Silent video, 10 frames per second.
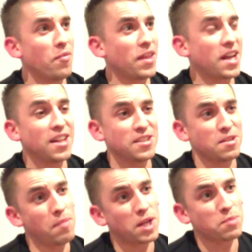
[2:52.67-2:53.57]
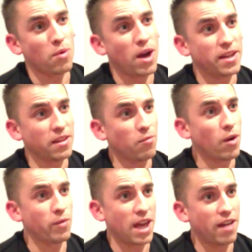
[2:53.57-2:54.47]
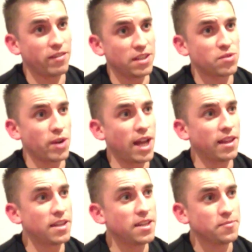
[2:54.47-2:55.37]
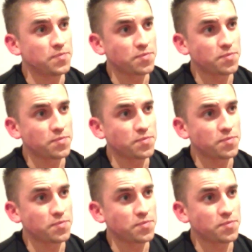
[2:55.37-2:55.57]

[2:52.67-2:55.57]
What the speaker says: The colours are much brighter than what we have in this reality.